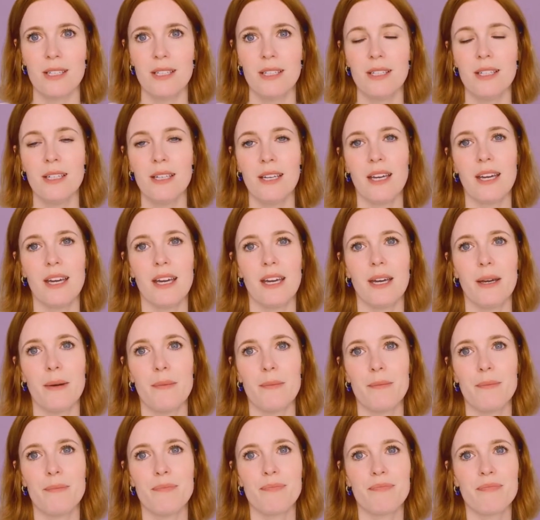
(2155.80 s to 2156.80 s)

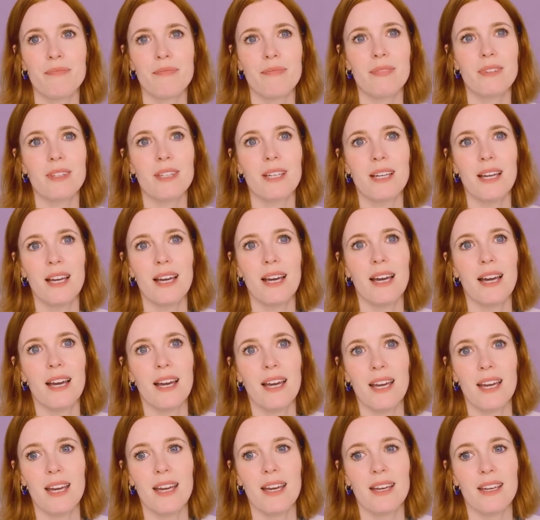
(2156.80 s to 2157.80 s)

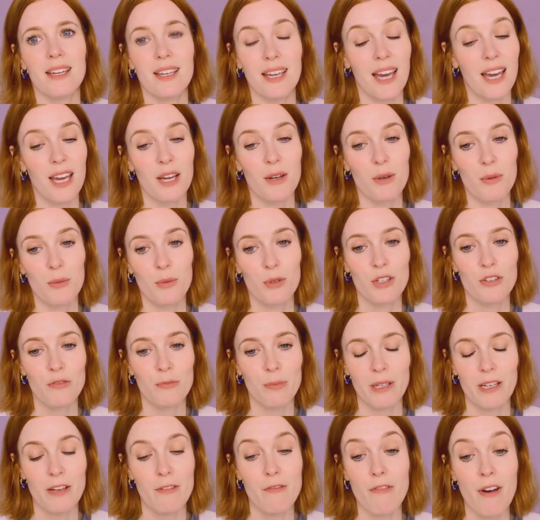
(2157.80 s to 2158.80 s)
It would have been
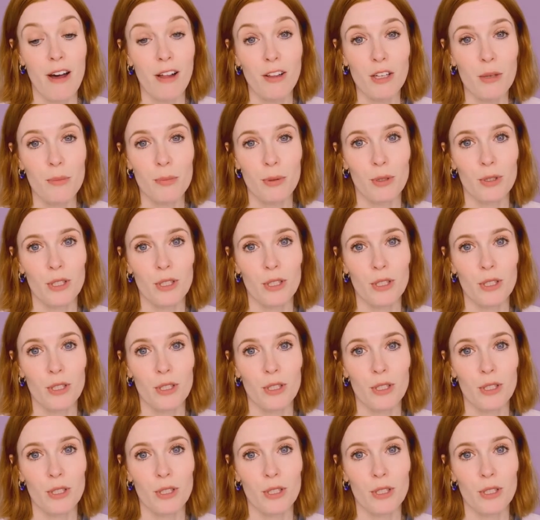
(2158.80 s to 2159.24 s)
invaluable.